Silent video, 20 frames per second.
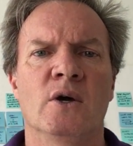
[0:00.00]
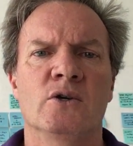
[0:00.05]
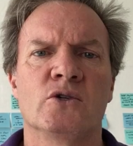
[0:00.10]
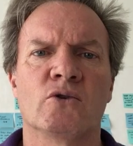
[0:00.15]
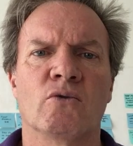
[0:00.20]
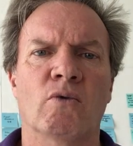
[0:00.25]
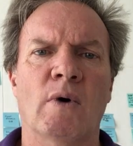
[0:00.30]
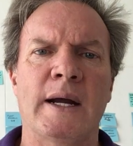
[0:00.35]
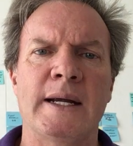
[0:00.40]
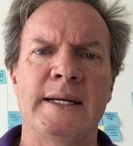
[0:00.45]

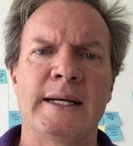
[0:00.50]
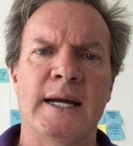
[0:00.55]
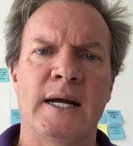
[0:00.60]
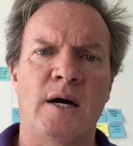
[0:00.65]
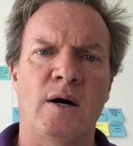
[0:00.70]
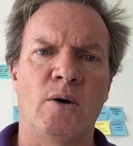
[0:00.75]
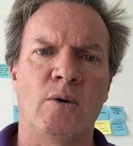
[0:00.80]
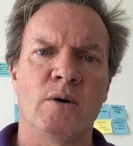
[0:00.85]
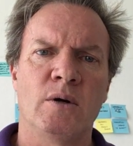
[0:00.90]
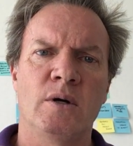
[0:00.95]
So right
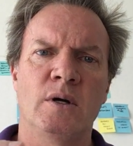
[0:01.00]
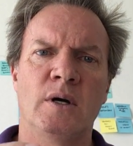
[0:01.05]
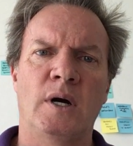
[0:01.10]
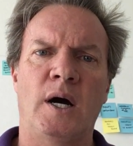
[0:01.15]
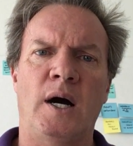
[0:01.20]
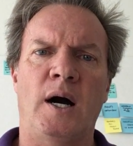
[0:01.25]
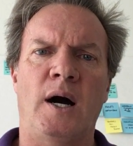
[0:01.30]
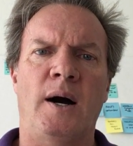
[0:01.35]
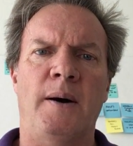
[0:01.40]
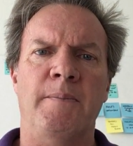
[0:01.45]

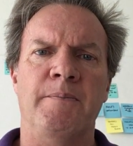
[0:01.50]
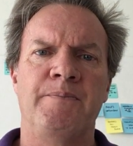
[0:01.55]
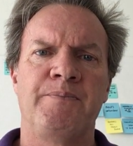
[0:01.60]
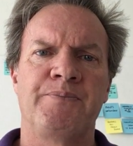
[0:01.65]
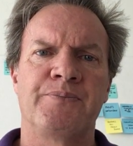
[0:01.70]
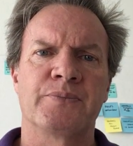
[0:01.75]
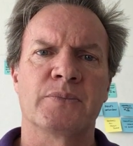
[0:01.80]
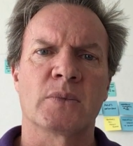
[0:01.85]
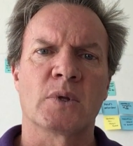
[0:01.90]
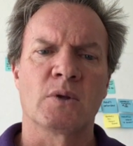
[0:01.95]
now,
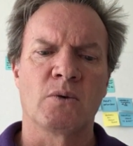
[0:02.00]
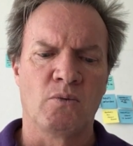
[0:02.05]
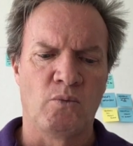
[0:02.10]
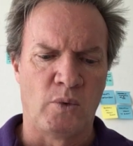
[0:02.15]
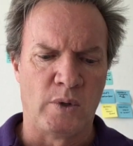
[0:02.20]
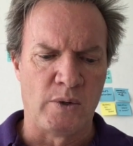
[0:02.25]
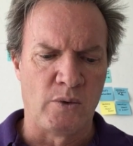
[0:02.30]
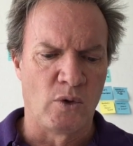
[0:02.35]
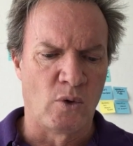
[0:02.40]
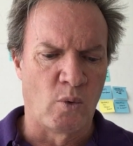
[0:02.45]

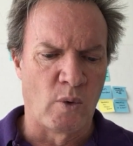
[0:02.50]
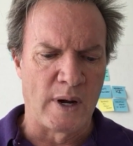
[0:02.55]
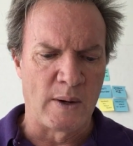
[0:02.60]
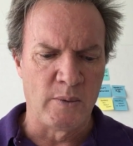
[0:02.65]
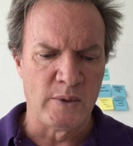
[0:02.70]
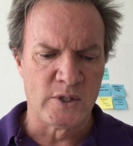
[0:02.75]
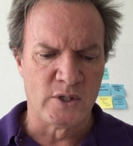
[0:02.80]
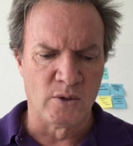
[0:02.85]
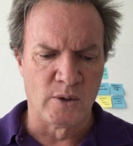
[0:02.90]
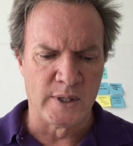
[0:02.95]
the way
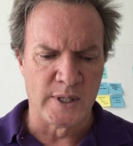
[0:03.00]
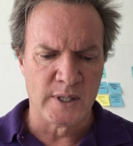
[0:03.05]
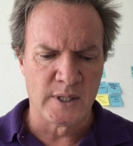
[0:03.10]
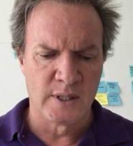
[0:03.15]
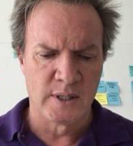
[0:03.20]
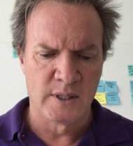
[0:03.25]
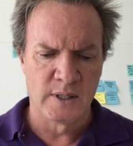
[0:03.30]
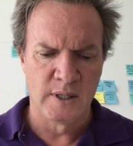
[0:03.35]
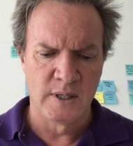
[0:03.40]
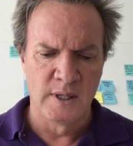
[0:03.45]
we do it
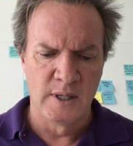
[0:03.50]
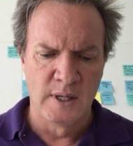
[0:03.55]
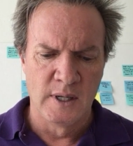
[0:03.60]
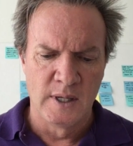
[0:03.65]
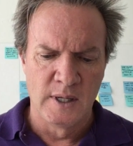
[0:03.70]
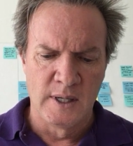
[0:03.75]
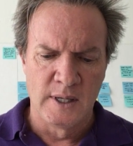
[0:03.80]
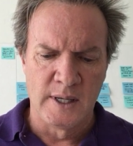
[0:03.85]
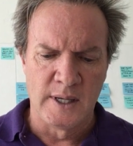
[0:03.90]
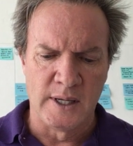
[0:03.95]

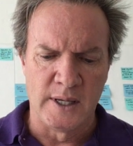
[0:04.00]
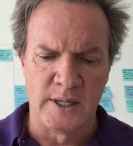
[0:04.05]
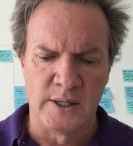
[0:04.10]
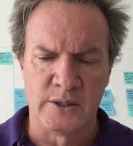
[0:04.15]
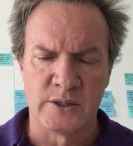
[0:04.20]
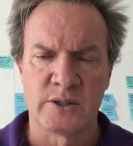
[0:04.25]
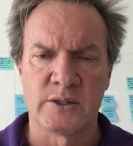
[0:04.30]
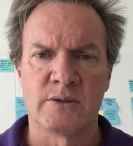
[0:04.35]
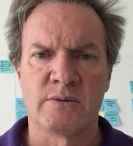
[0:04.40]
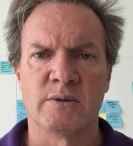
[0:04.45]

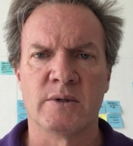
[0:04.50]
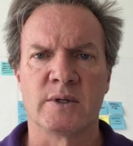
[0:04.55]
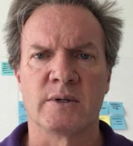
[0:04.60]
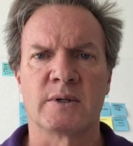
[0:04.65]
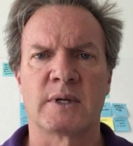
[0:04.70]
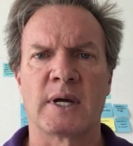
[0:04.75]
is the